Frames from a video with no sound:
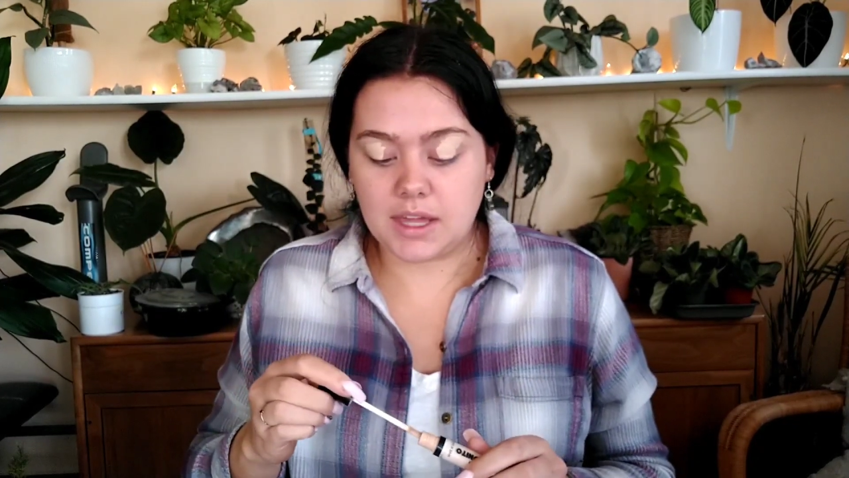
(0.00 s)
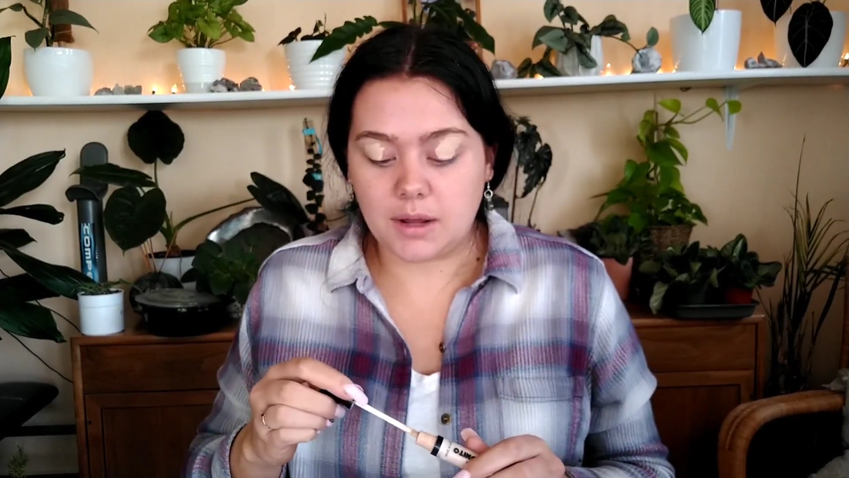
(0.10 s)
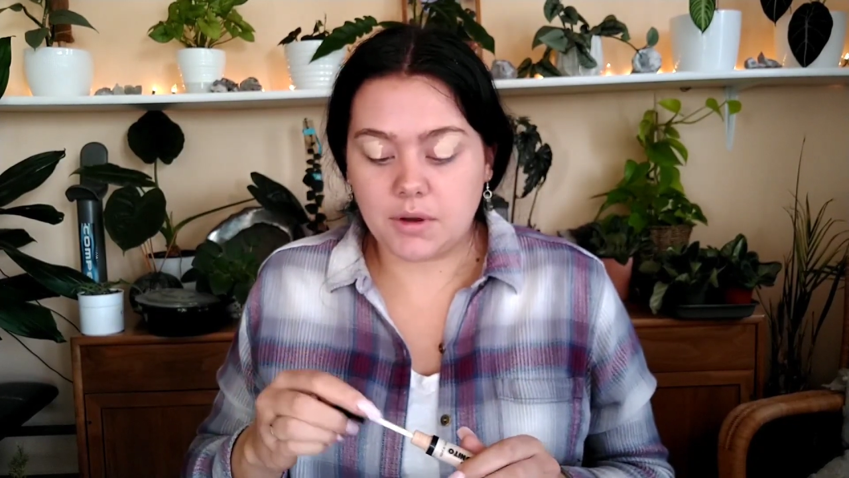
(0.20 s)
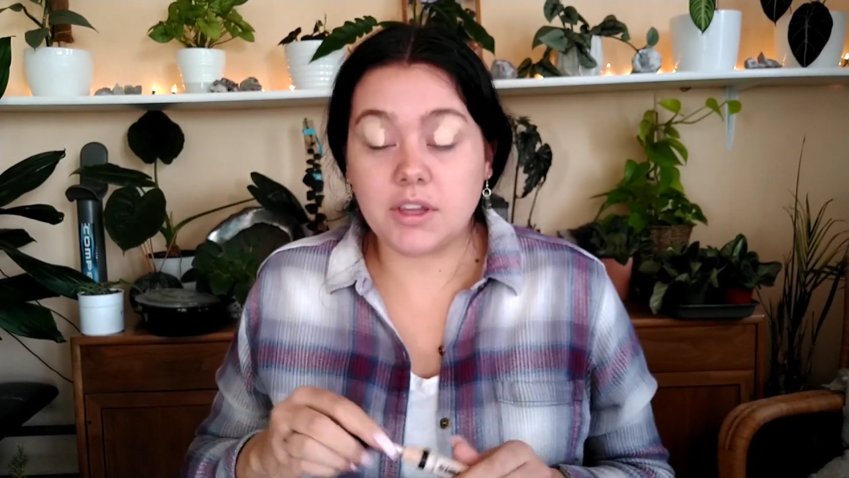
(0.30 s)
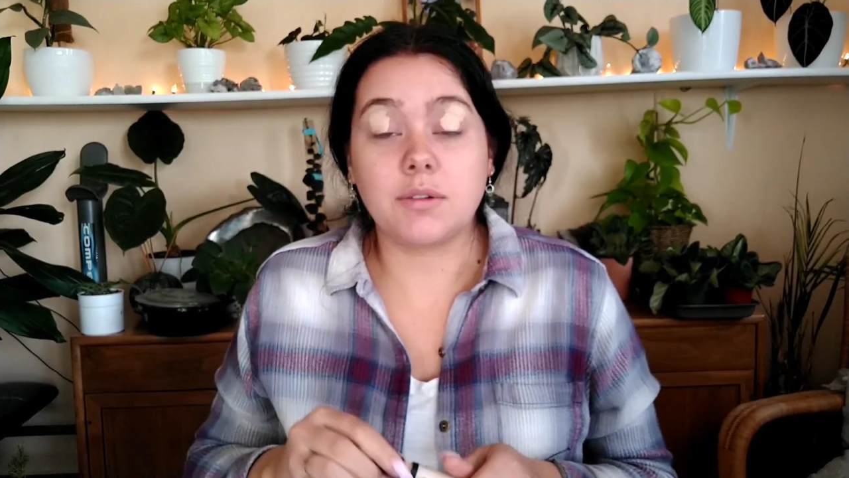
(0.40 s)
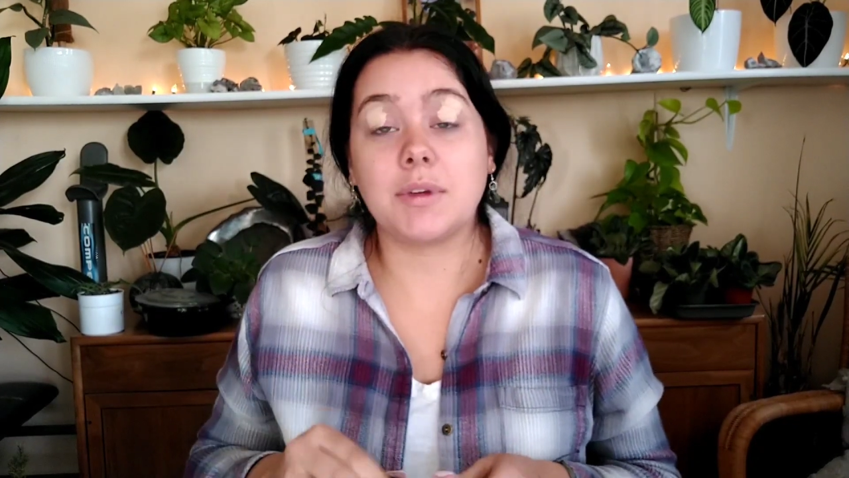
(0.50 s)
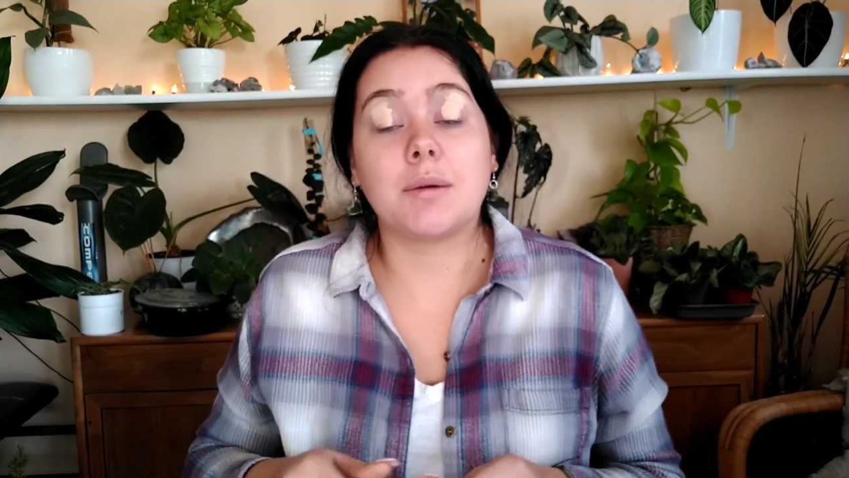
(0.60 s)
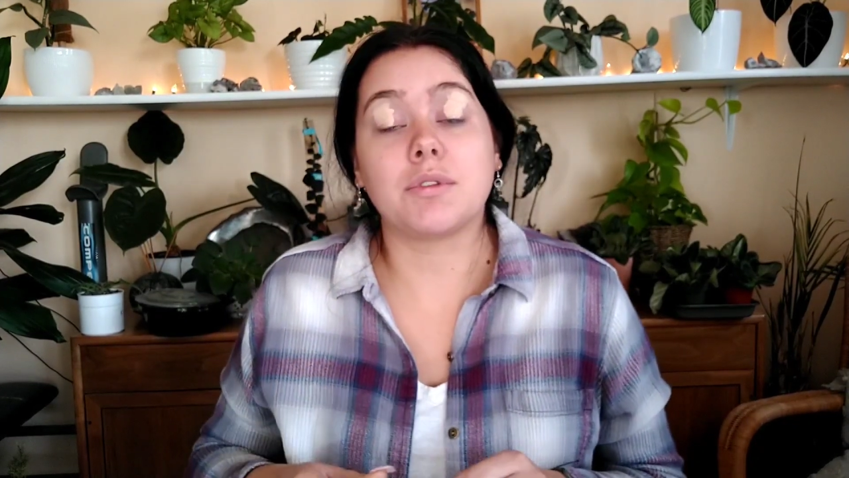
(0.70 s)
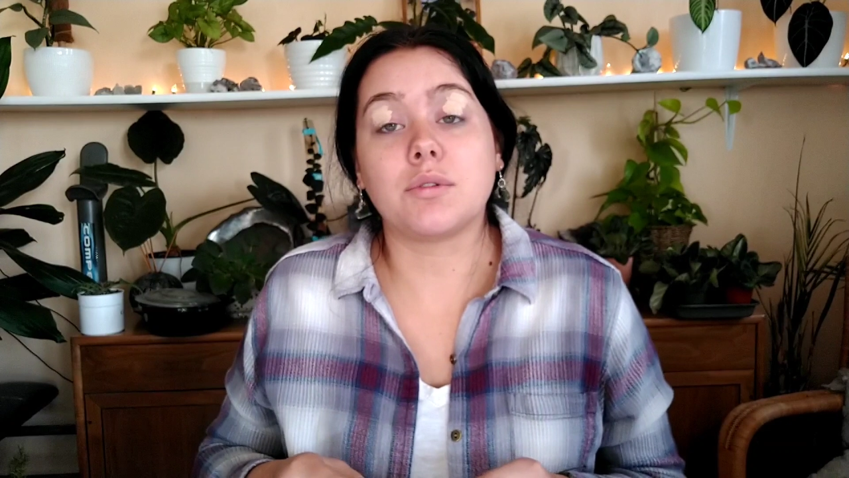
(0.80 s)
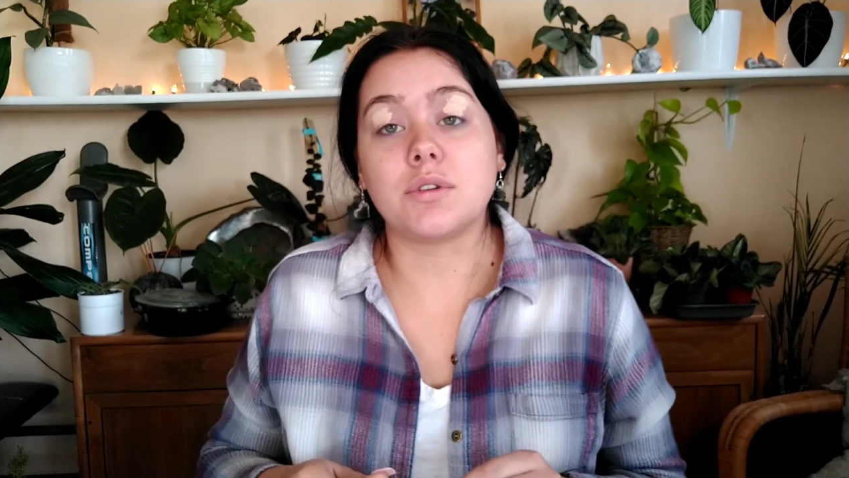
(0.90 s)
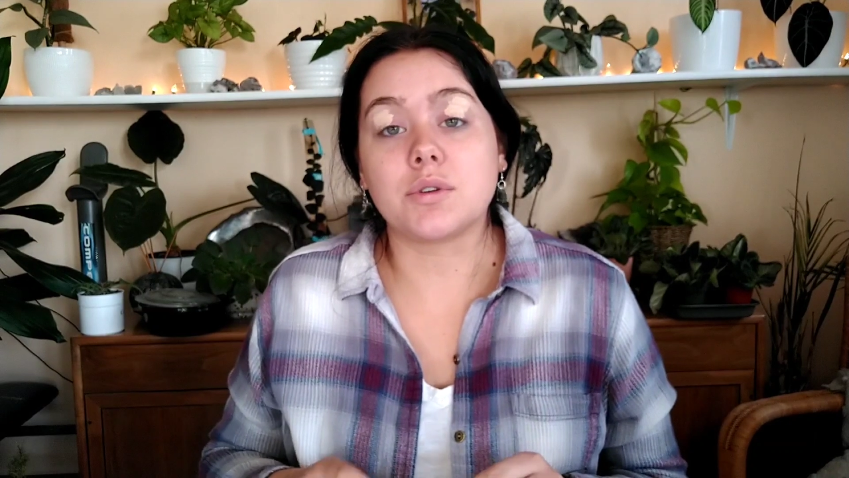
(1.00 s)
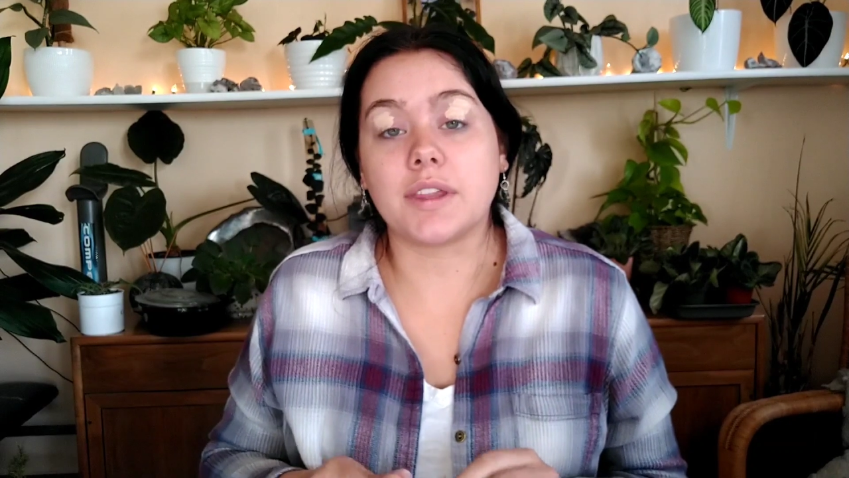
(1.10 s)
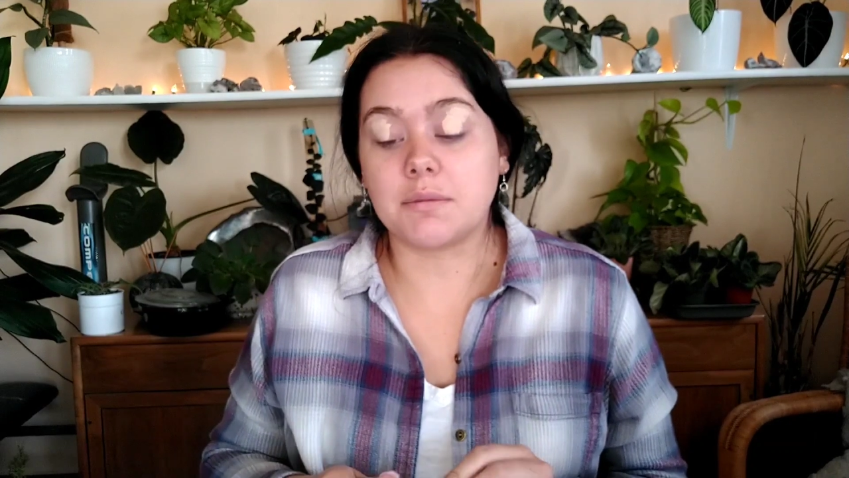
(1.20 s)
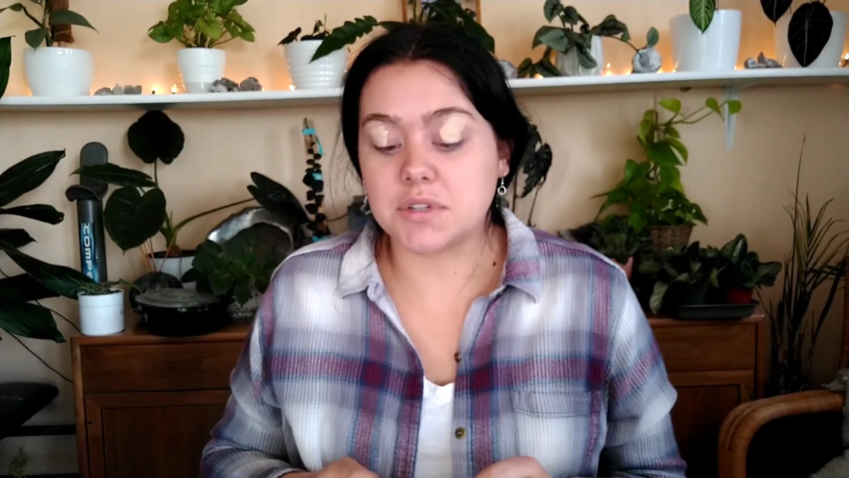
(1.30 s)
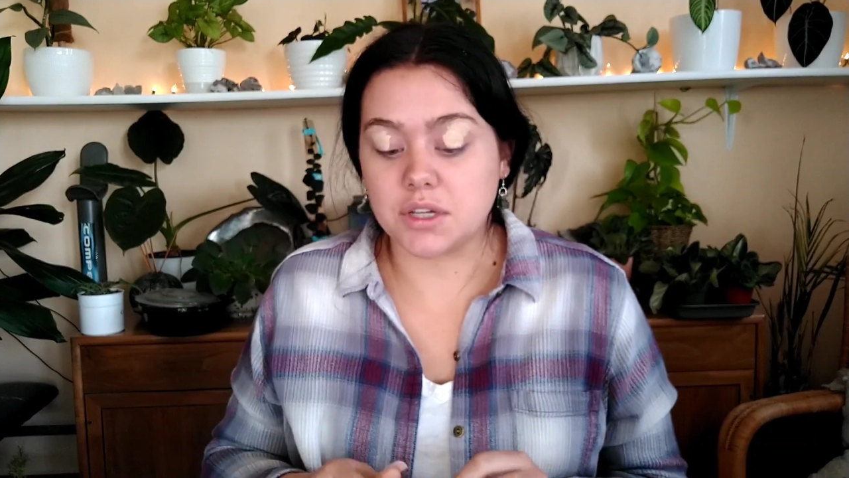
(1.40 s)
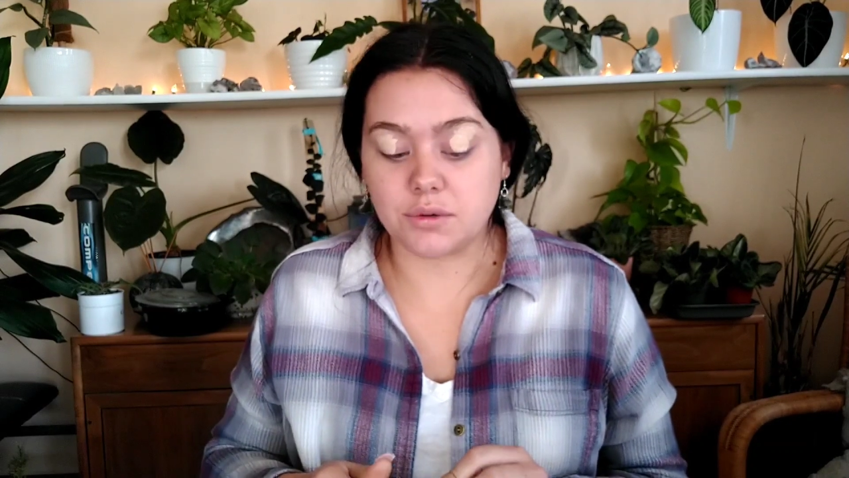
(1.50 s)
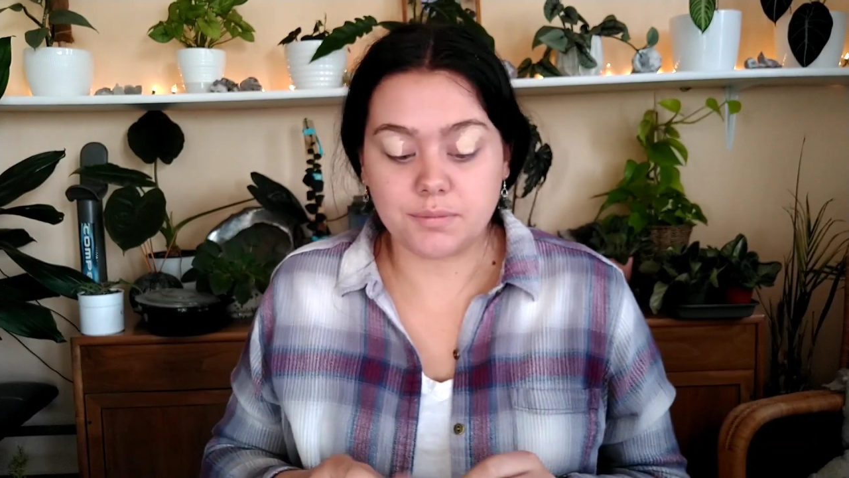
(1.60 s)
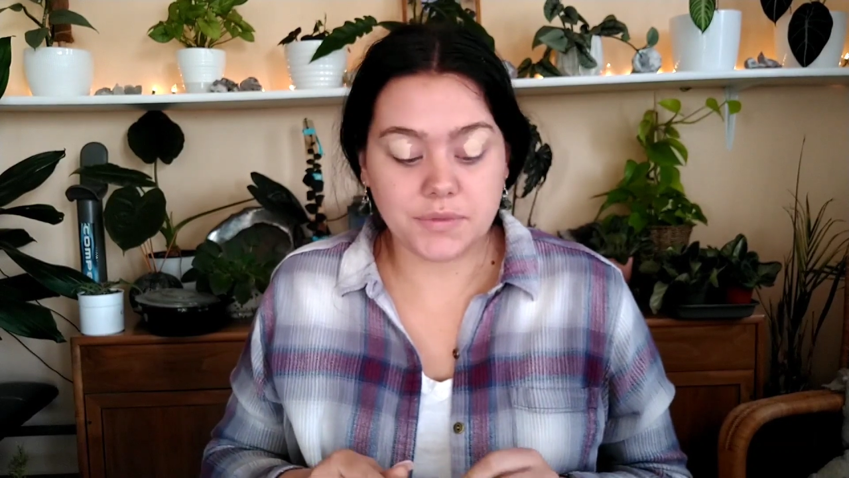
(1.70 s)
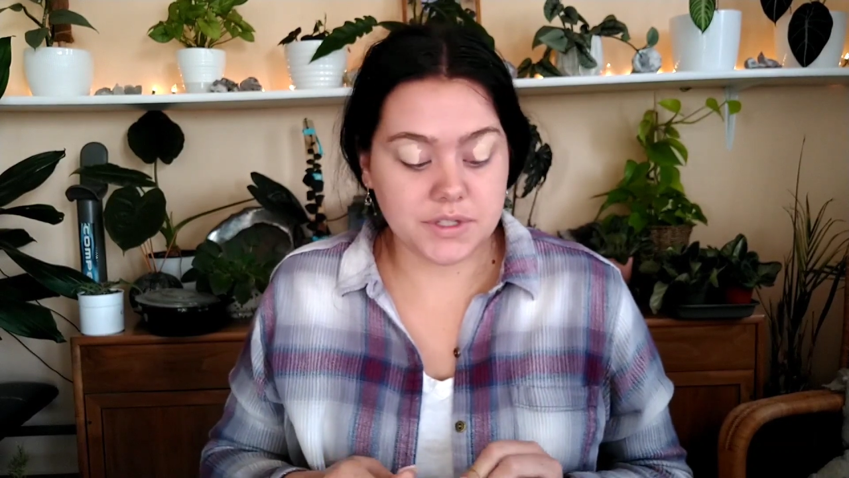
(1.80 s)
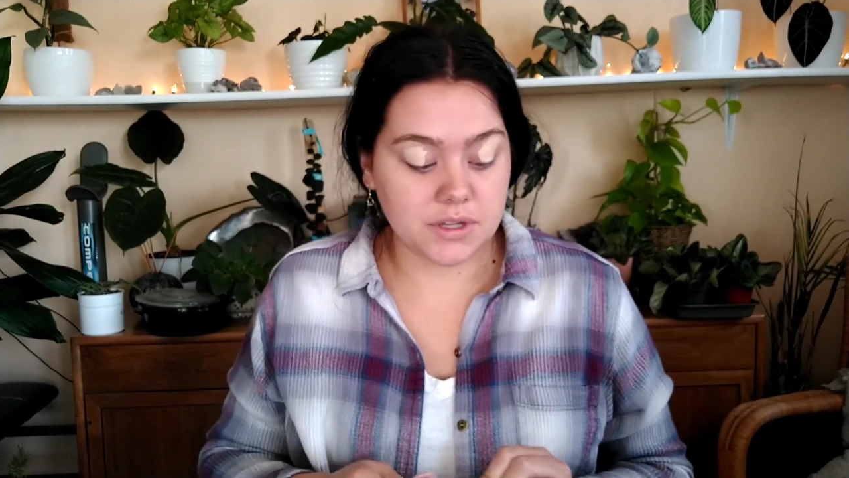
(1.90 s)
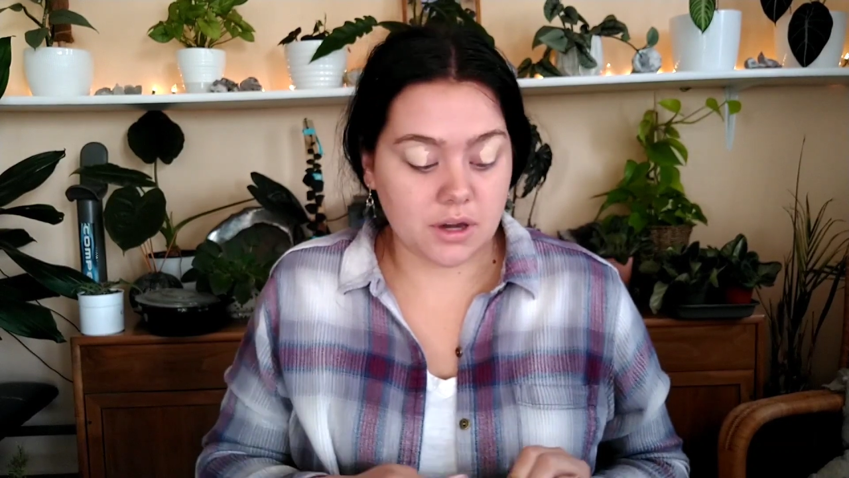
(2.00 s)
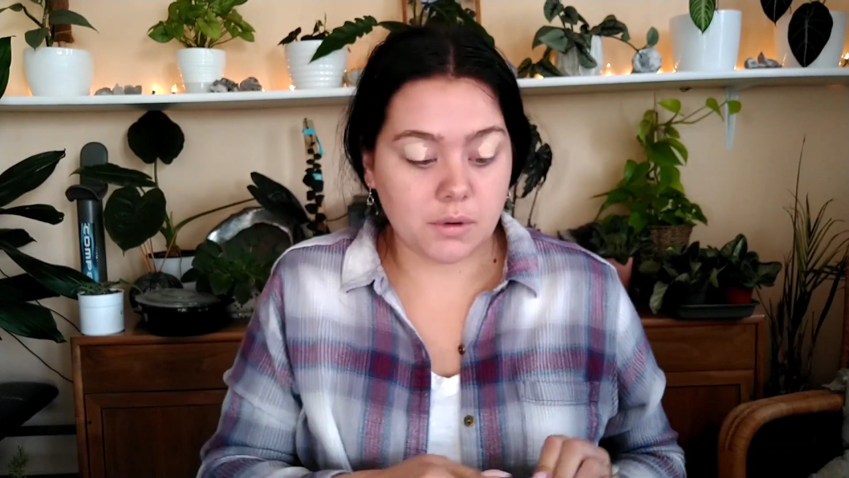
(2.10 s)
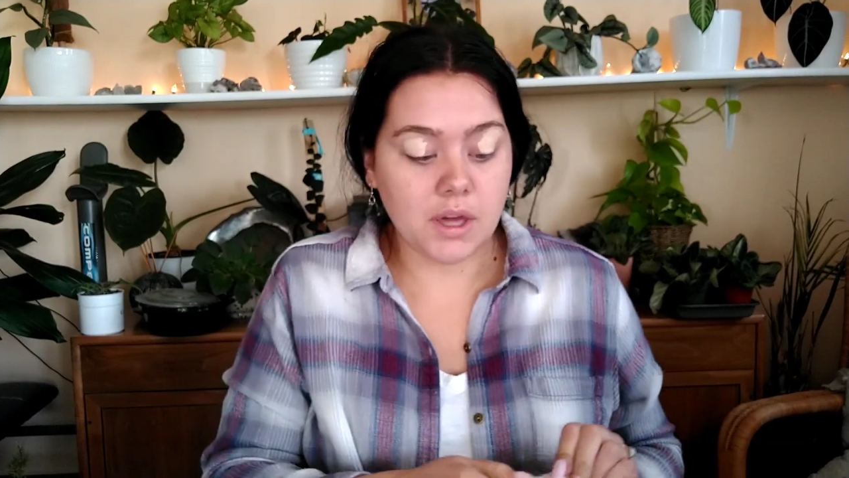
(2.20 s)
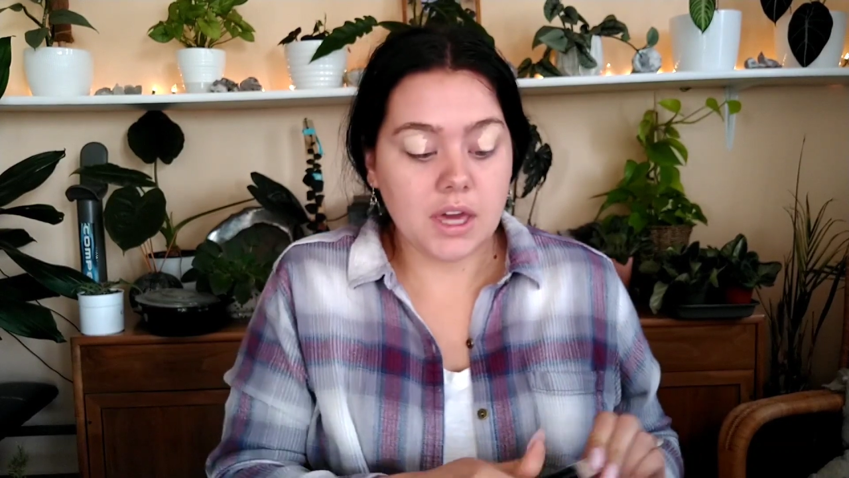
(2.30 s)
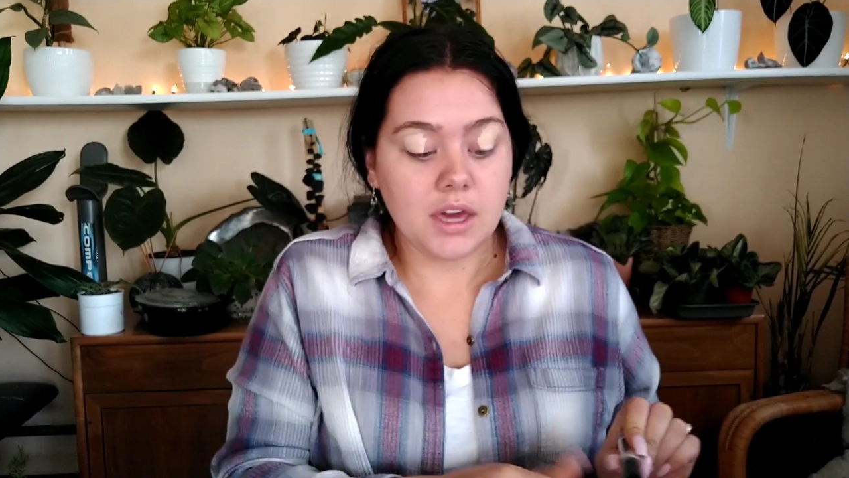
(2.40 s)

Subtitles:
and I want you to be able to enjoy them too. So